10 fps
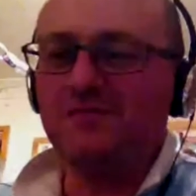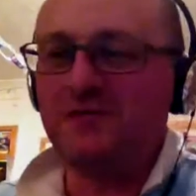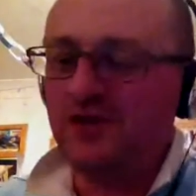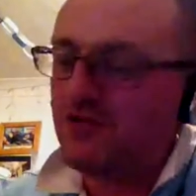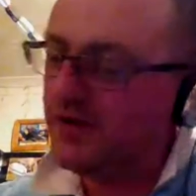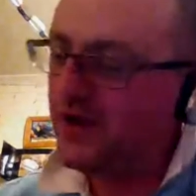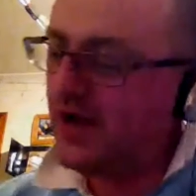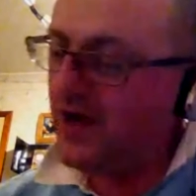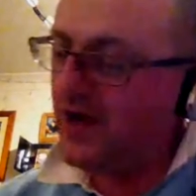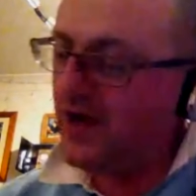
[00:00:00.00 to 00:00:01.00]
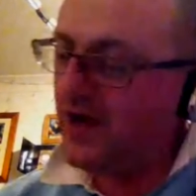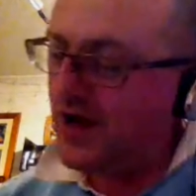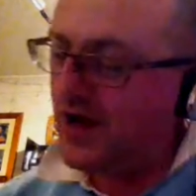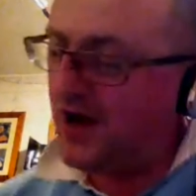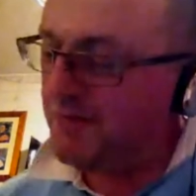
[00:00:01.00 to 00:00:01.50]
I'm not sure if this
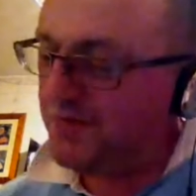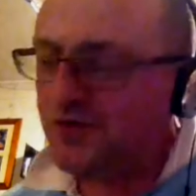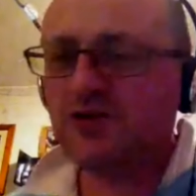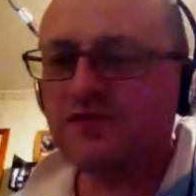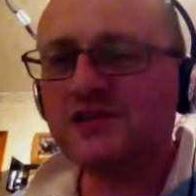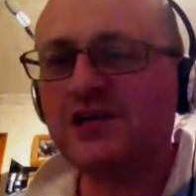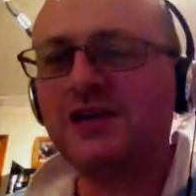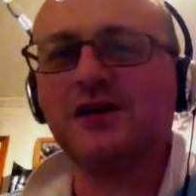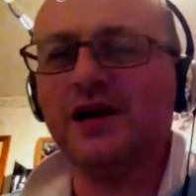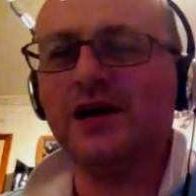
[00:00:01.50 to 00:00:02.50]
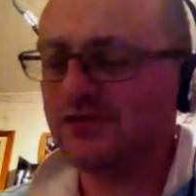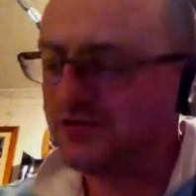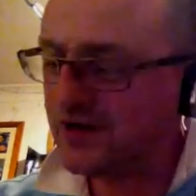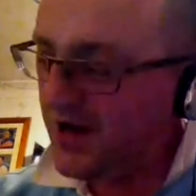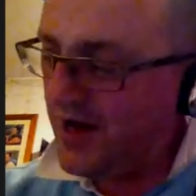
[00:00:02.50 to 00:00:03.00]
is a challenge though, Andrew. So,
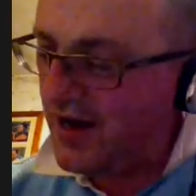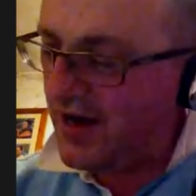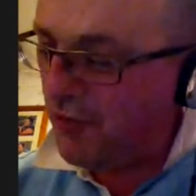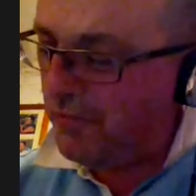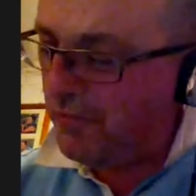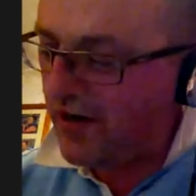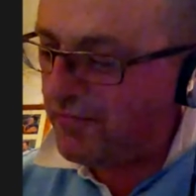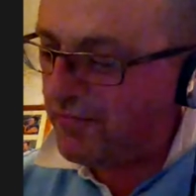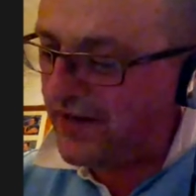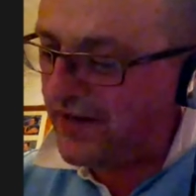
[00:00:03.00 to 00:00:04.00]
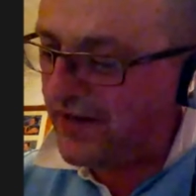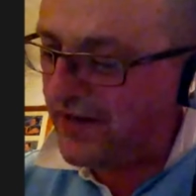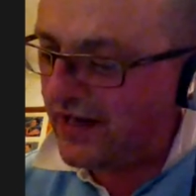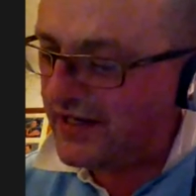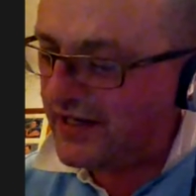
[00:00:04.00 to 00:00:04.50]
Bald and Barrel Bearded
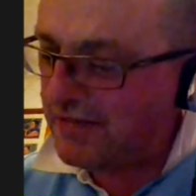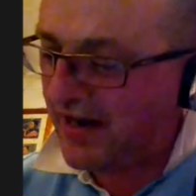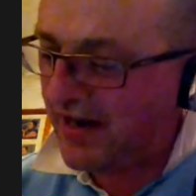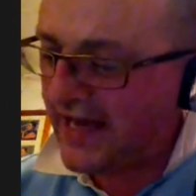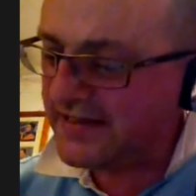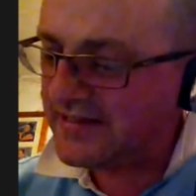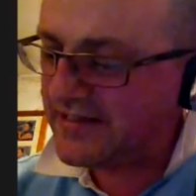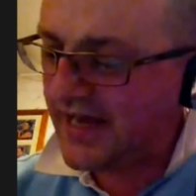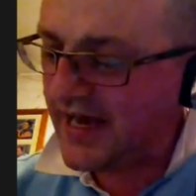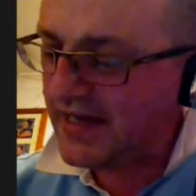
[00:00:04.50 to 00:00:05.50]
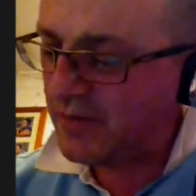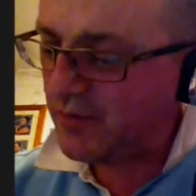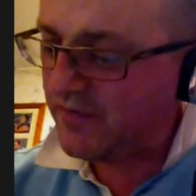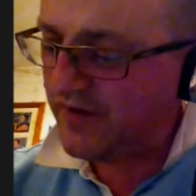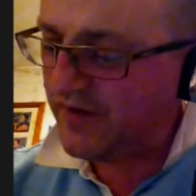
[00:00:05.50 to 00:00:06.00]
Lady, black and tan
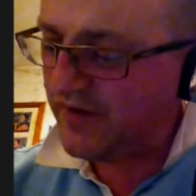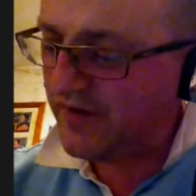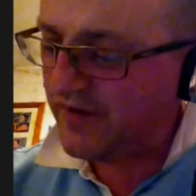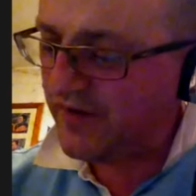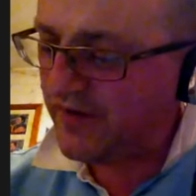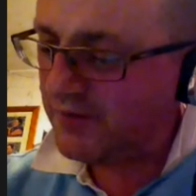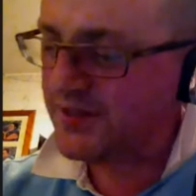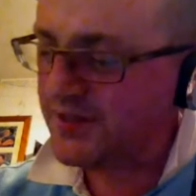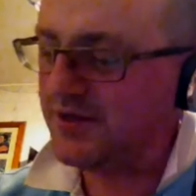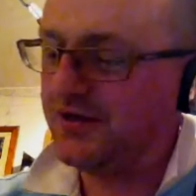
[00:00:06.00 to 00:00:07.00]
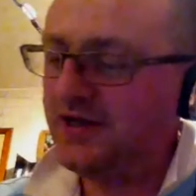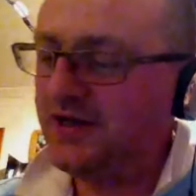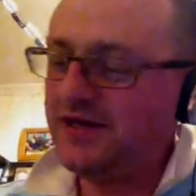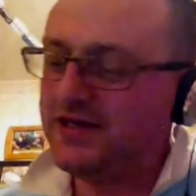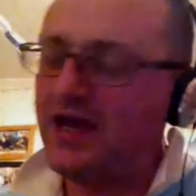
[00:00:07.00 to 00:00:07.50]
with Halcyon,
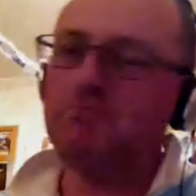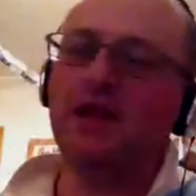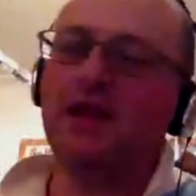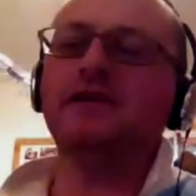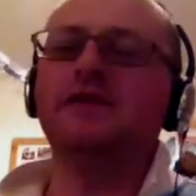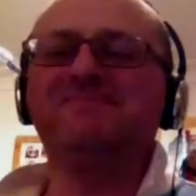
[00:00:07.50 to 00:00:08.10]
get blending.